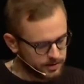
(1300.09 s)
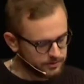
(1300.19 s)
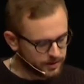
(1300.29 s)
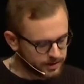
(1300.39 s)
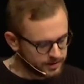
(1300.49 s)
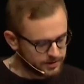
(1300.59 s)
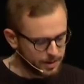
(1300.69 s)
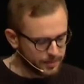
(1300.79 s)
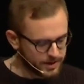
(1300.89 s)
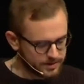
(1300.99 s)
And rather than
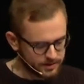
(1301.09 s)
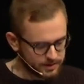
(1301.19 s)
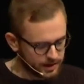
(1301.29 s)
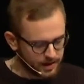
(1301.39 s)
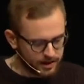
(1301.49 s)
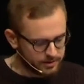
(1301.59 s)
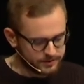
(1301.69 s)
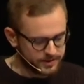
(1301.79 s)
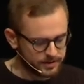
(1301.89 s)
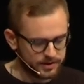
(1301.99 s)
lamenting a lack
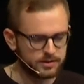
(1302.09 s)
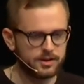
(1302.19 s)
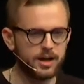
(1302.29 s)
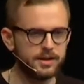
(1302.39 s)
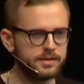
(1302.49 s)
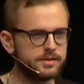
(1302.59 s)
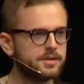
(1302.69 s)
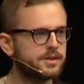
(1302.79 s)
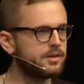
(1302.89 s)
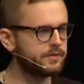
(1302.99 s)
of technical
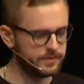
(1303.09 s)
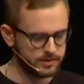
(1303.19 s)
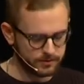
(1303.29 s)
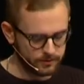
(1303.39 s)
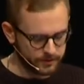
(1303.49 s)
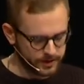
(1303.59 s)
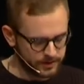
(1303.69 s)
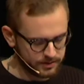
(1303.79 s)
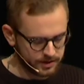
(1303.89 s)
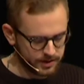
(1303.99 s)
content, as I often
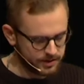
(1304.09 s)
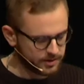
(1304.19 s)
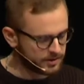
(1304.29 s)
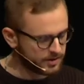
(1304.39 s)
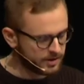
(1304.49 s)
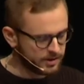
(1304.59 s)
read and hear,